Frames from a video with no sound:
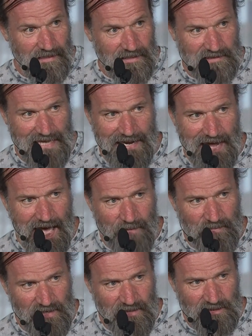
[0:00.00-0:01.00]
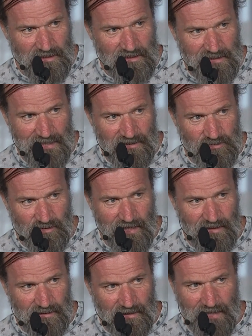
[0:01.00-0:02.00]
Is that happiness? Is that
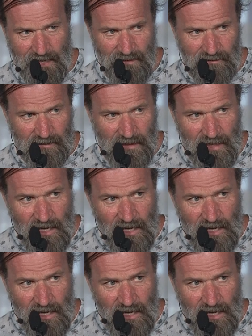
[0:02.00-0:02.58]
strength and health?